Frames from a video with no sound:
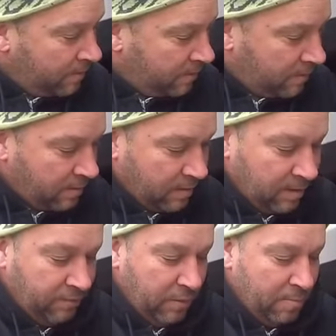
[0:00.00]
nice.
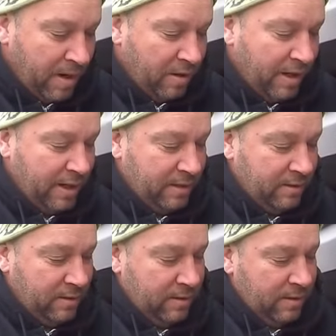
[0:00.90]
If you bury it
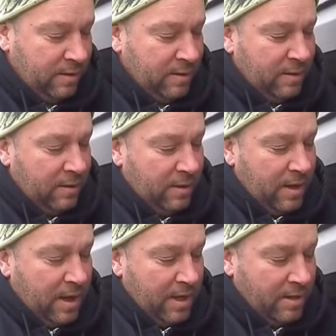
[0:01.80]

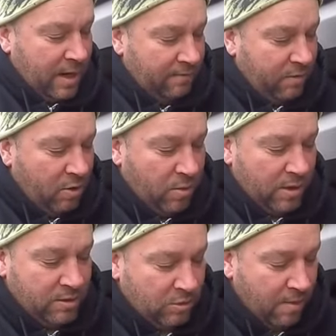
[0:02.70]
and you have nowhere
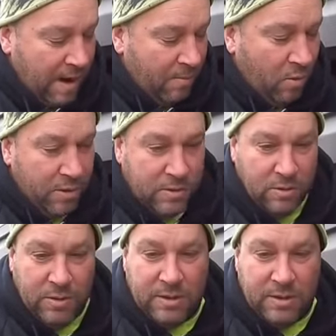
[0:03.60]
to grab onto it